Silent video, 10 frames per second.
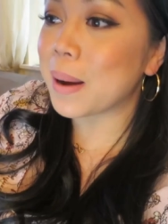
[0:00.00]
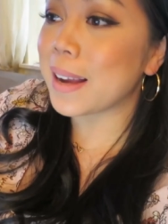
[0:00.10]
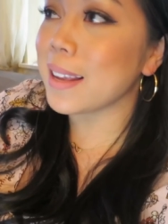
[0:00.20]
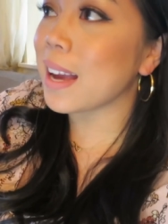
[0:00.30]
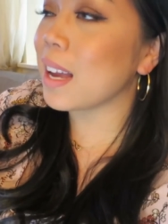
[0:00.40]

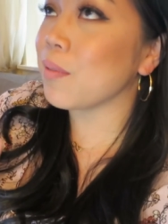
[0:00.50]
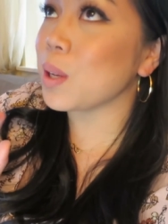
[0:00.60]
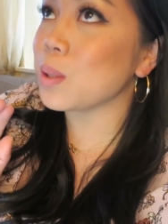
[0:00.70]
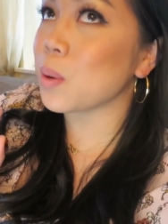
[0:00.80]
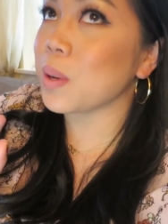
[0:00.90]
But yeah, if
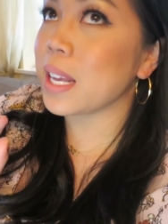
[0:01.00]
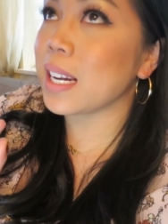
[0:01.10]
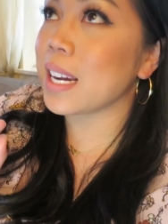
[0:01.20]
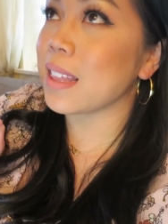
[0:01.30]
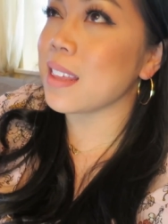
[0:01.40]
you
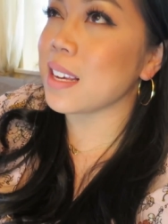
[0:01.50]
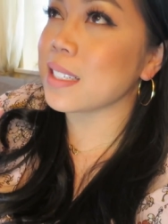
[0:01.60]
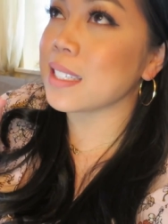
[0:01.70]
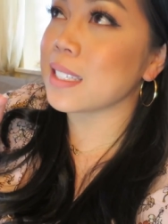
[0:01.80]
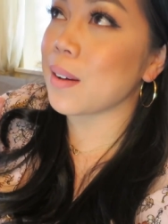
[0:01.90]
donated, I think
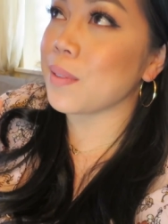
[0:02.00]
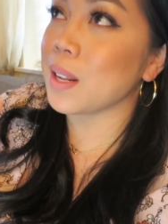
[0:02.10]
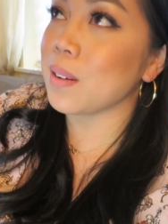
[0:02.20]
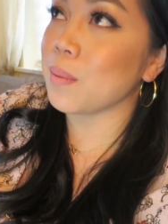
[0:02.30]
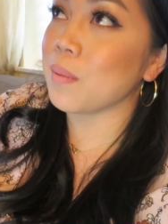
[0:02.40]

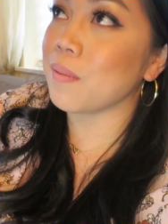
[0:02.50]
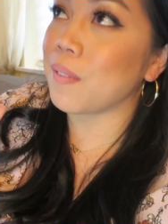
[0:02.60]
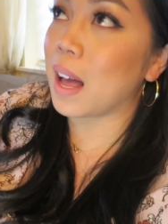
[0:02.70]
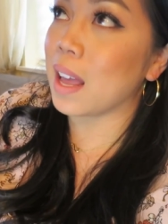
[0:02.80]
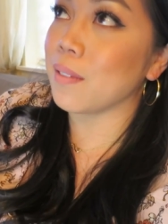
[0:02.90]
70
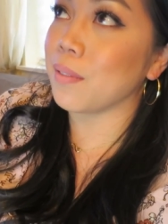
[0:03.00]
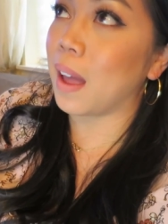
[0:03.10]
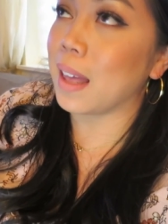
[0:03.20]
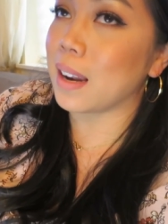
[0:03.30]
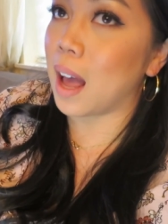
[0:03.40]
five
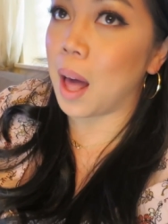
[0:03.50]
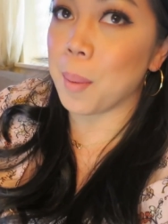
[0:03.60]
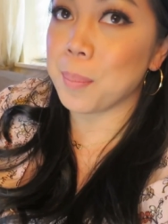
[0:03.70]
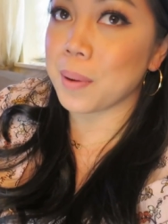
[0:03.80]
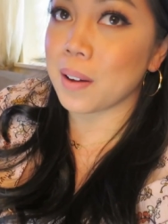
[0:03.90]
and
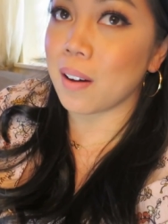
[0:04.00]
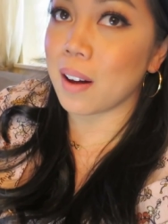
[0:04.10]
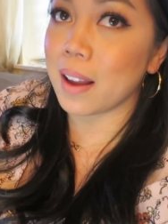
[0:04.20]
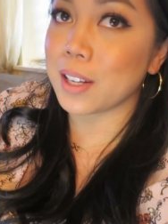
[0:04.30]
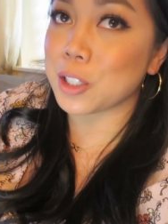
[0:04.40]
up
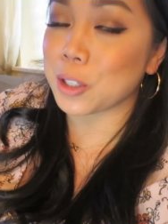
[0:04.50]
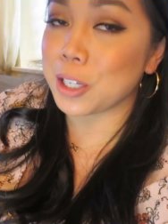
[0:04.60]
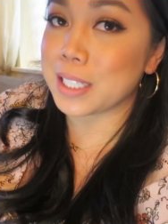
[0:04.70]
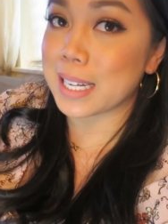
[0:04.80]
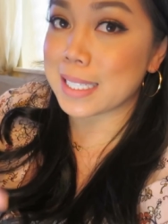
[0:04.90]

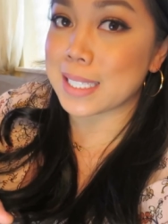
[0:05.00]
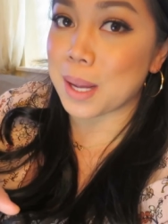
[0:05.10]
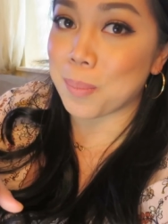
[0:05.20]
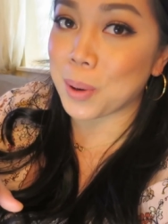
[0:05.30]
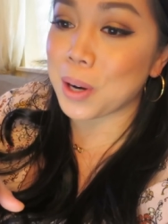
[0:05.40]
during
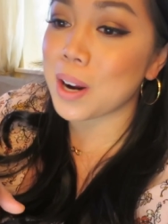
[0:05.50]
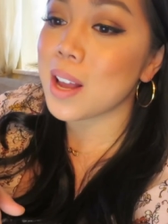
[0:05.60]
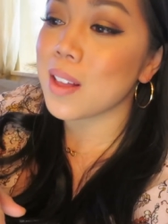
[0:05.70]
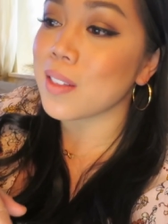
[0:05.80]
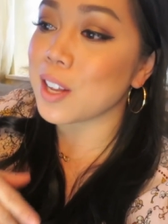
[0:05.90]
December,
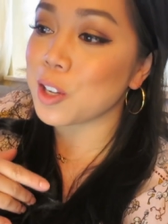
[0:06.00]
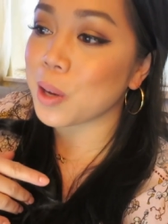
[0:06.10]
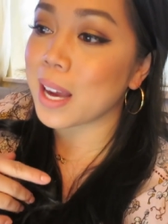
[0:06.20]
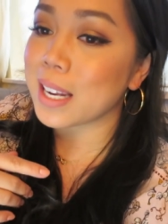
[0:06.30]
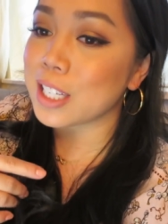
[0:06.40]
and you
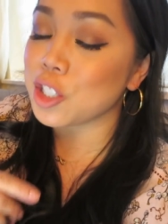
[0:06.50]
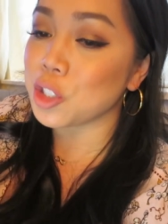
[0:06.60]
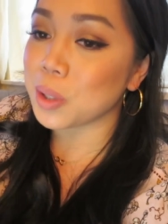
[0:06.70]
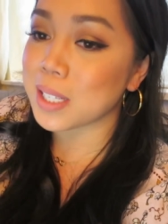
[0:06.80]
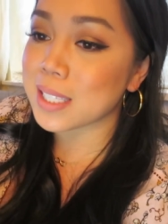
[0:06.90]
get an It's
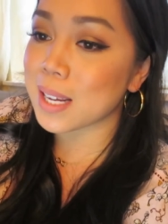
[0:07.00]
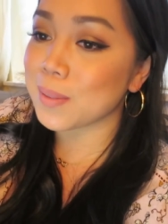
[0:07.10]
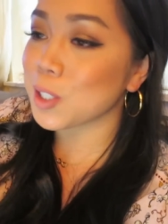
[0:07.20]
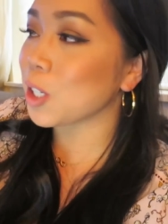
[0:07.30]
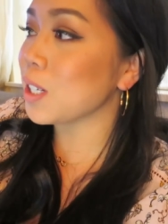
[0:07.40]
Judy's
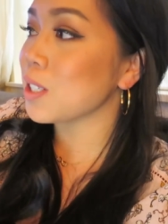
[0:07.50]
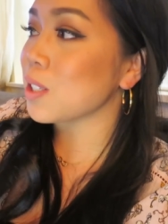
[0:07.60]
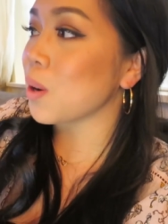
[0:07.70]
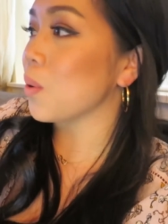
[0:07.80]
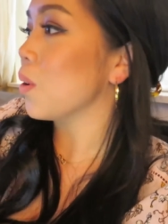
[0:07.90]
Life shirt.
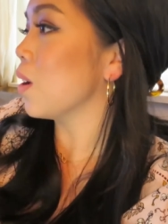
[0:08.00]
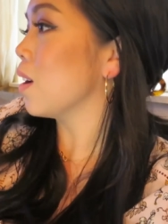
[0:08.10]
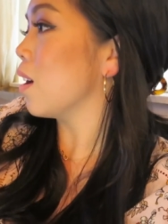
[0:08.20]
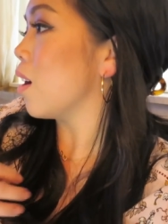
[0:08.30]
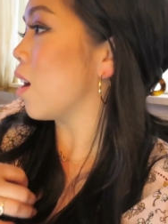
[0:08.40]
So
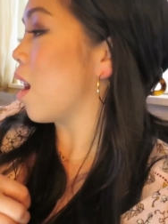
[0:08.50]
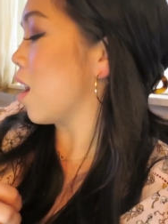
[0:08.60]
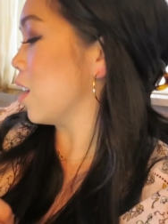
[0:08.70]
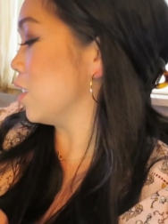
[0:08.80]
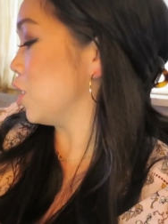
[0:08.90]

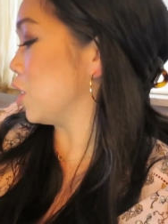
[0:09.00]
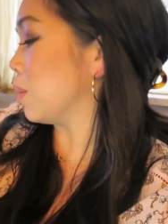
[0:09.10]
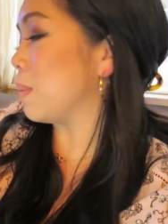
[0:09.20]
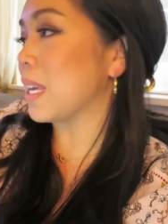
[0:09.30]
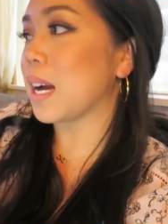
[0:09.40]
ours
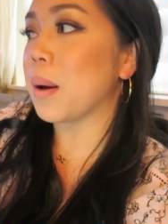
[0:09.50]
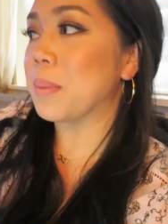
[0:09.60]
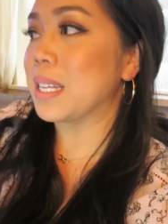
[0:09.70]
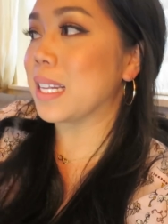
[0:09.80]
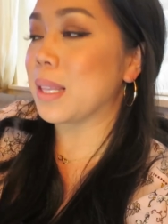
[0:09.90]
should be
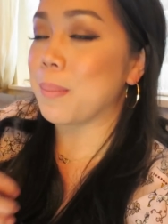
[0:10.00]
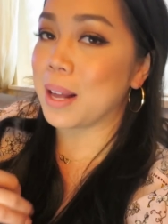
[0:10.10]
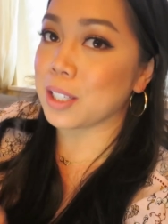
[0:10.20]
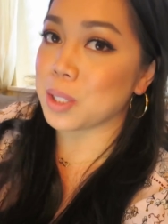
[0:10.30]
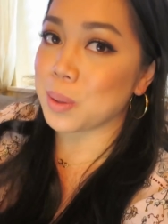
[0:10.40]
coming in the
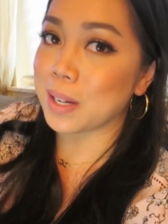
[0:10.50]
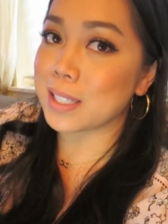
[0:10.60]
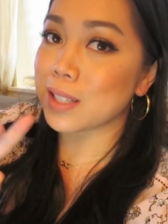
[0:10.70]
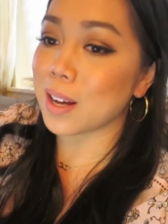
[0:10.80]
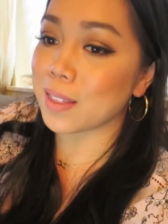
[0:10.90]
mail soon. I
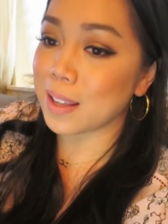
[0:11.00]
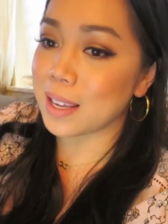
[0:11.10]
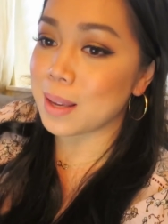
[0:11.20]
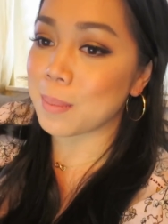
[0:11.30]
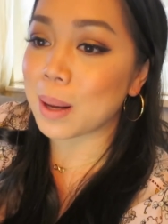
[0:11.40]
saw
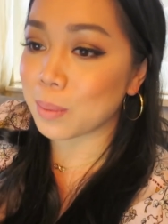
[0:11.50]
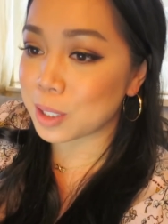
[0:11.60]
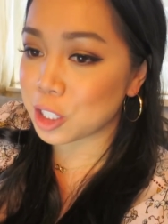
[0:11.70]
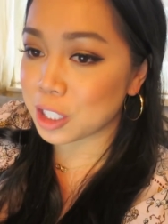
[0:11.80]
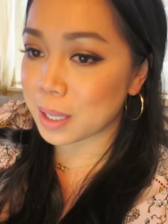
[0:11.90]
the email
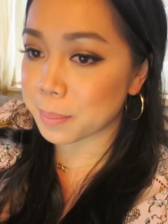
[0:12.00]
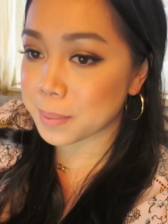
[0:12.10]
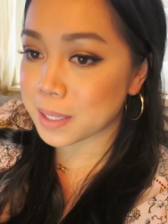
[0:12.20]
was shipped.